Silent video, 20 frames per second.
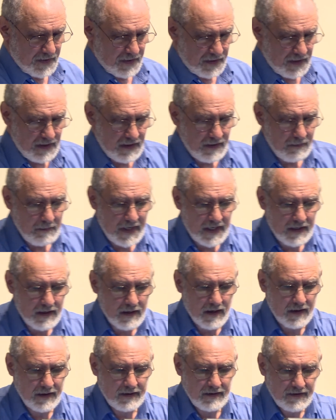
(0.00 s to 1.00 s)
In the
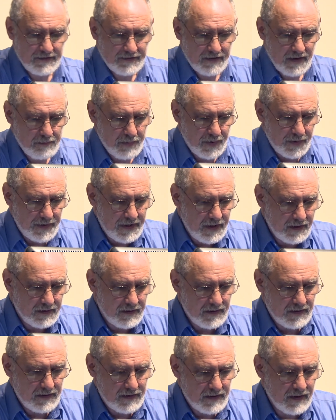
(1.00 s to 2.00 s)
mid-90s, I
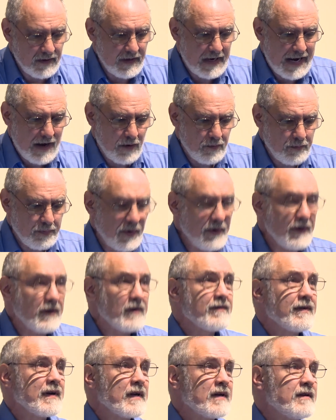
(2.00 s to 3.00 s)
predicted an outbreak
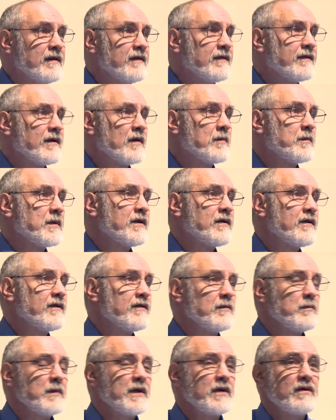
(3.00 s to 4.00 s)
of
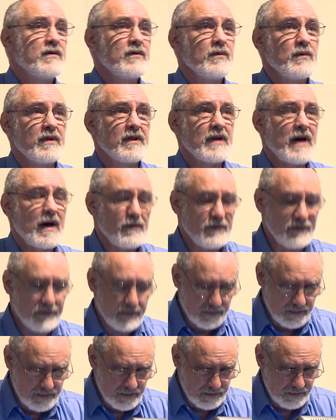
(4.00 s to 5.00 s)
anti-Semitism in
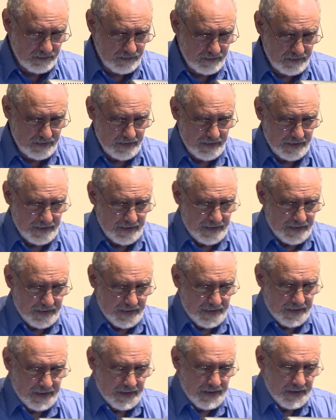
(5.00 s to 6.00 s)
2000.
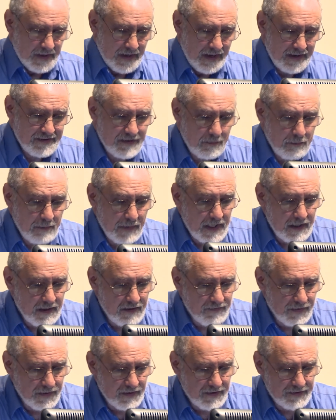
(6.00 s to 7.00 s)
As a
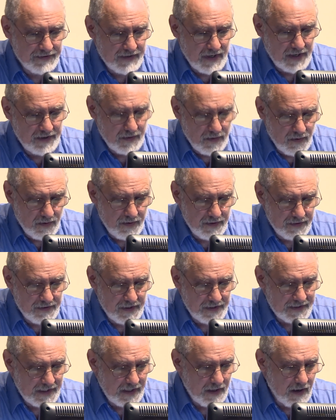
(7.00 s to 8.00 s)
medievalist, I noted
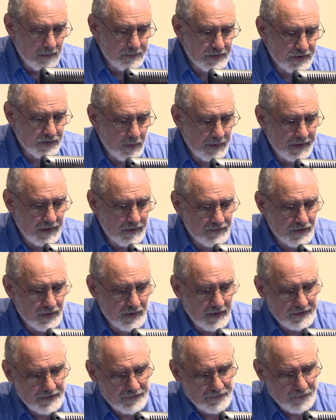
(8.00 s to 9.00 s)
that the upswing of
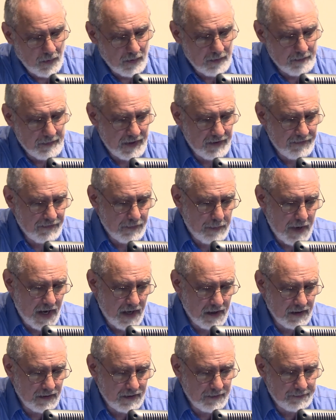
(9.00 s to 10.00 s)
transformative
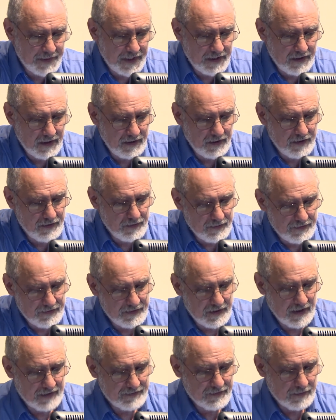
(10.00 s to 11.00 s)
apocalyptic
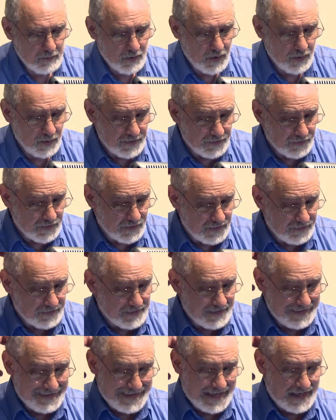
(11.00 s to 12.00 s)
enthusiasm, Christians
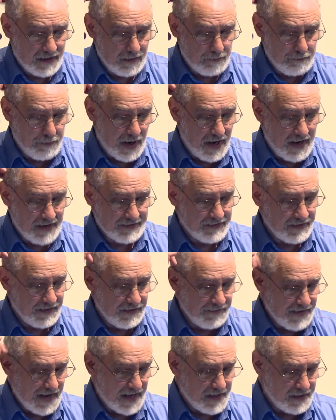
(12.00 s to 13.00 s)
had taken
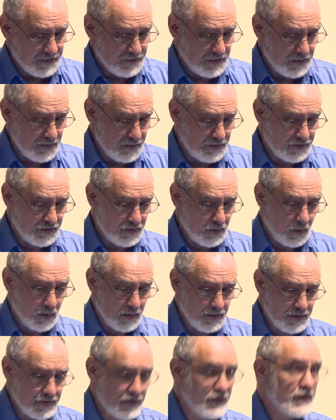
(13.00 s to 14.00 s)
positive attitudes
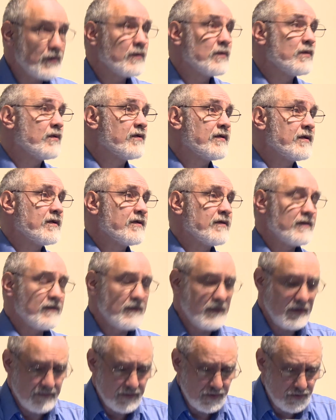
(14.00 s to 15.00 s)
towards Jews. This
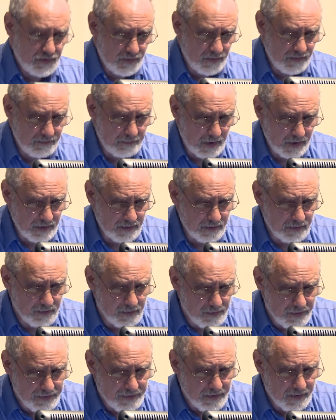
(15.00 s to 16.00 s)
is even true of Martin
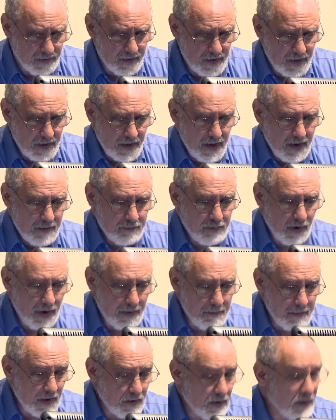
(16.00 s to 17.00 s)
Luther,
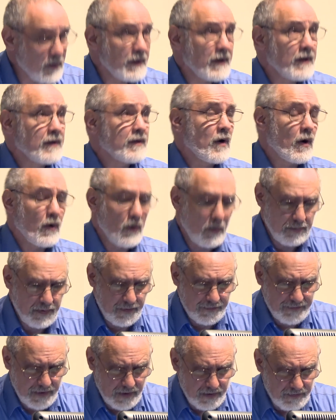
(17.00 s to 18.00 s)
primarily in the hope
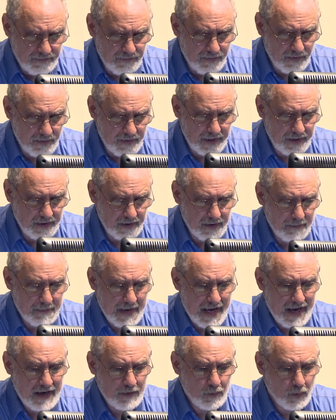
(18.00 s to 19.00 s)
of converting them,
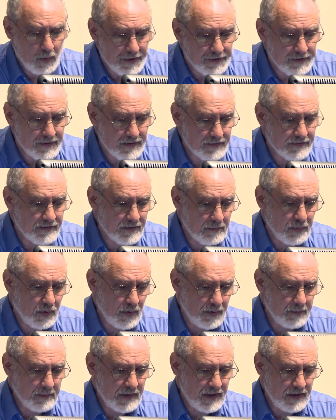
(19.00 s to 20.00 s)
and with
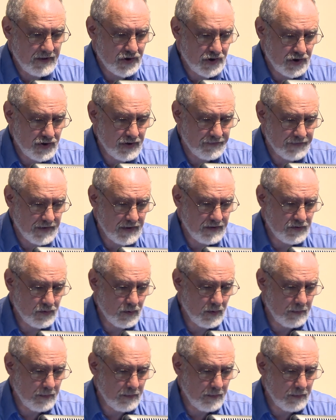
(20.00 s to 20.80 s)
disappointment had shifted to